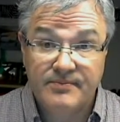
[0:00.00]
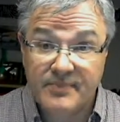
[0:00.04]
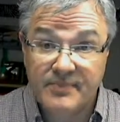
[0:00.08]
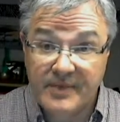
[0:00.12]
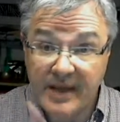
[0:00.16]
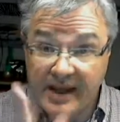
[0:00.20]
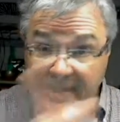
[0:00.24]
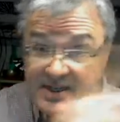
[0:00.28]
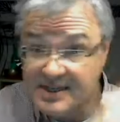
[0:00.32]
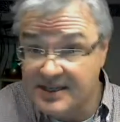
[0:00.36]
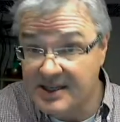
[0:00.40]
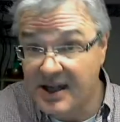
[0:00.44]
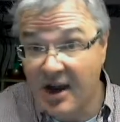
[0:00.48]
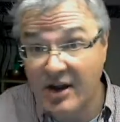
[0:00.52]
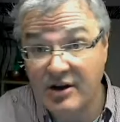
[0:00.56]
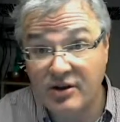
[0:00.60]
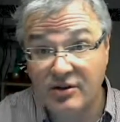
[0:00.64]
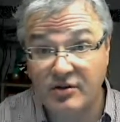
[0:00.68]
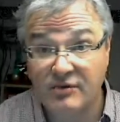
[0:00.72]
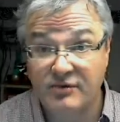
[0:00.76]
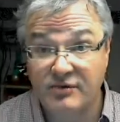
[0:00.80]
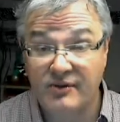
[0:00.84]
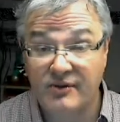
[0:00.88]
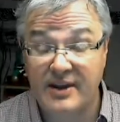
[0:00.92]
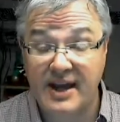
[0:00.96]
They started
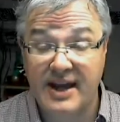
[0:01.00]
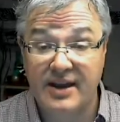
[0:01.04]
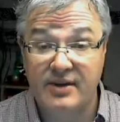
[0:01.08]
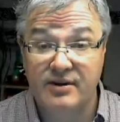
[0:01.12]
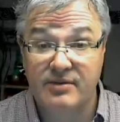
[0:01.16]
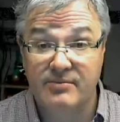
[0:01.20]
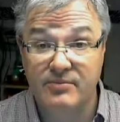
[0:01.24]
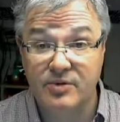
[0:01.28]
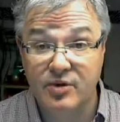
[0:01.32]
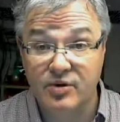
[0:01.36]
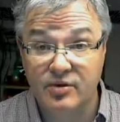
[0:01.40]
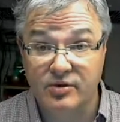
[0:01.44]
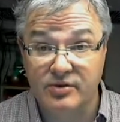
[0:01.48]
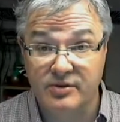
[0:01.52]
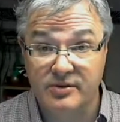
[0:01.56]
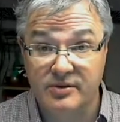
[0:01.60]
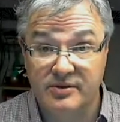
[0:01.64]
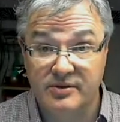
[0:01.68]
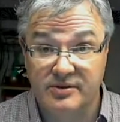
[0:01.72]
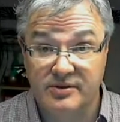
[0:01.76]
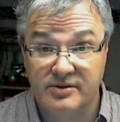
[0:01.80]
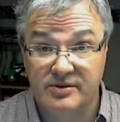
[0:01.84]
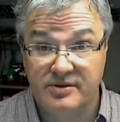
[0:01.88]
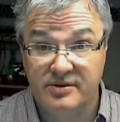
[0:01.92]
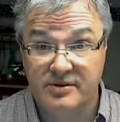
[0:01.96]
to fly on the moon
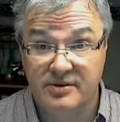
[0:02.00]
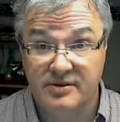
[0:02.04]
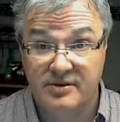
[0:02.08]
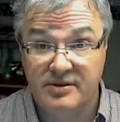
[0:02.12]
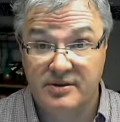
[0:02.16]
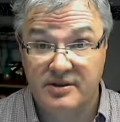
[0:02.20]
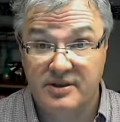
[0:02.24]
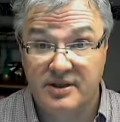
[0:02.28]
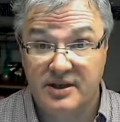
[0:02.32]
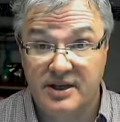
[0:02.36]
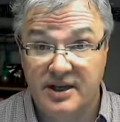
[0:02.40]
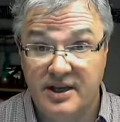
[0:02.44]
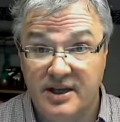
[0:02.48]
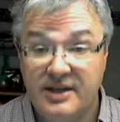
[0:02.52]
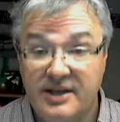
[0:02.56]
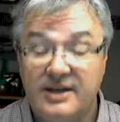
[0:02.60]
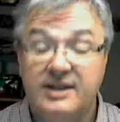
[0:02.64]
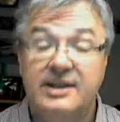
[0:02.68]
in